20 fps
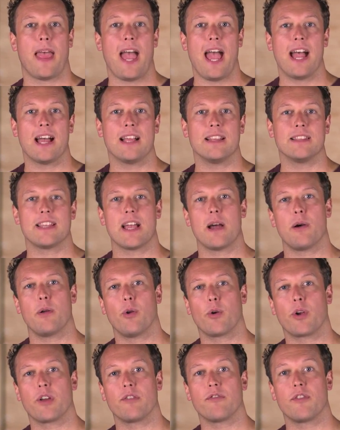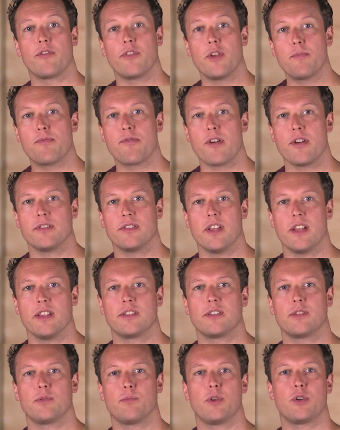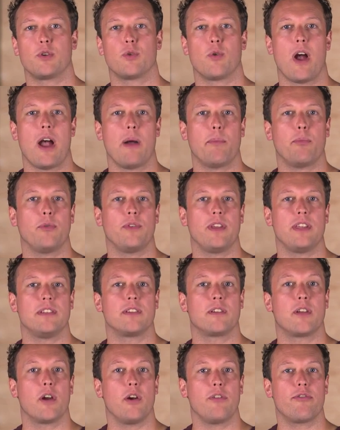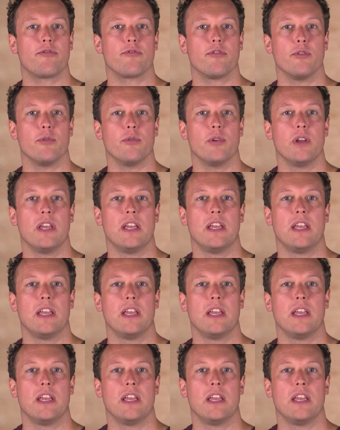and our login review process, which your app will need to go through